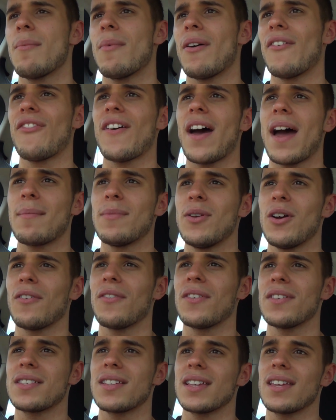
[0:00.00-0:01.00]
My family,
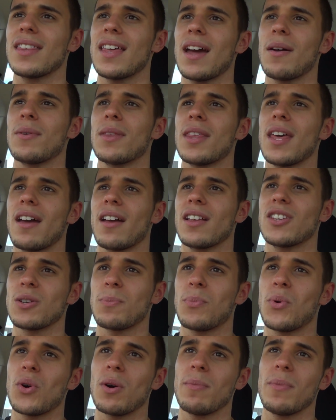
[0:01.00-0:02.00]
obviously, they were there
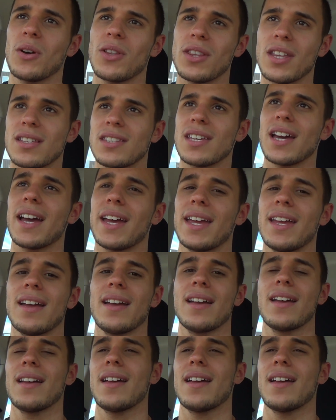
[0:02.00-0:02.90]
supporting me on the day,